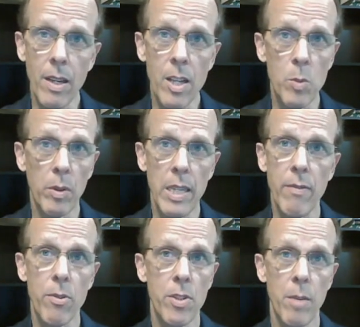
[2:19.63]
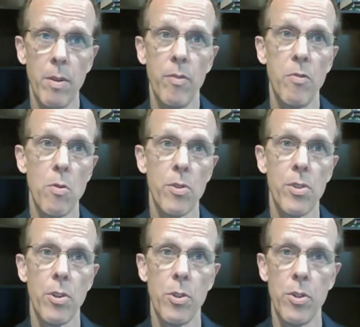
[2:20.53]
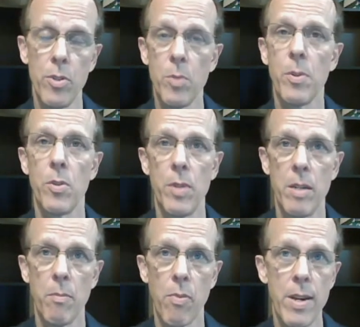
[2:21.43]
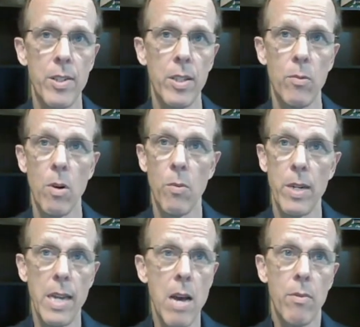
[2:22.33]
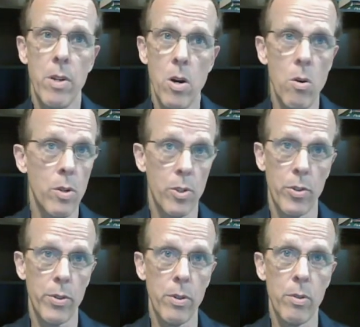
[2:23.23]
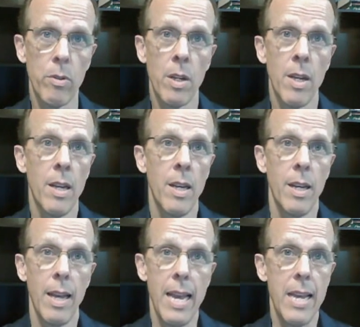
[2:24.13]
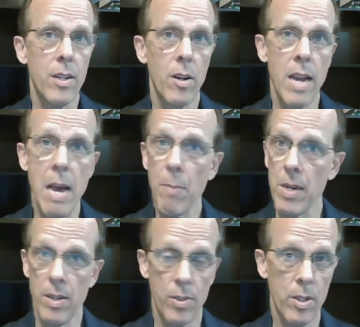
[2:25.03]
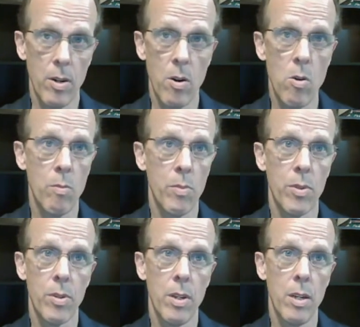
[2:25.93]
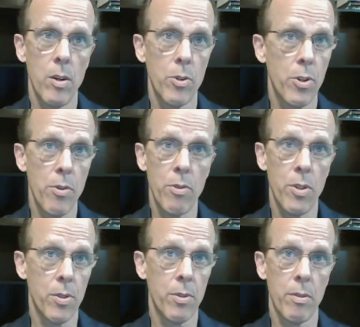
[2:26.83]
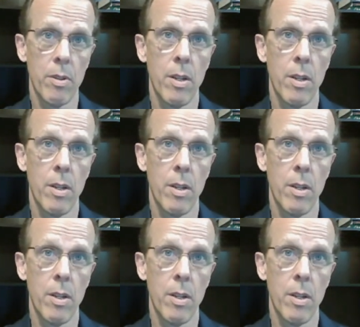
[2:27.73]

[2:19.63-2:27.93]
as believers, have been forced to choose between embracing what we now know is true and our happiness in our homes and our churches.